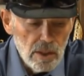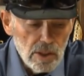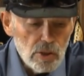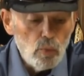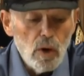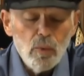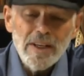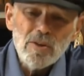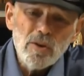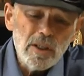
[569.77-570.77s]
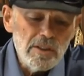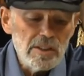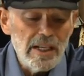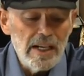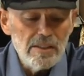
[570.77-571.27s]
So one way to look at
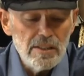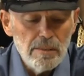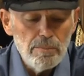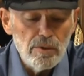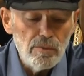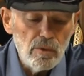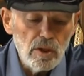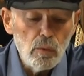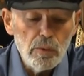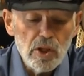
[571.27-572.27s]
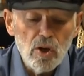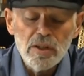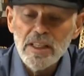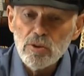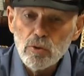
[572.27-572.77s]
this concept of what we call
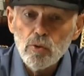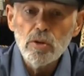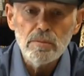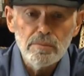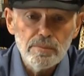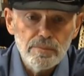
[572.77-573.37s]
Gilgulim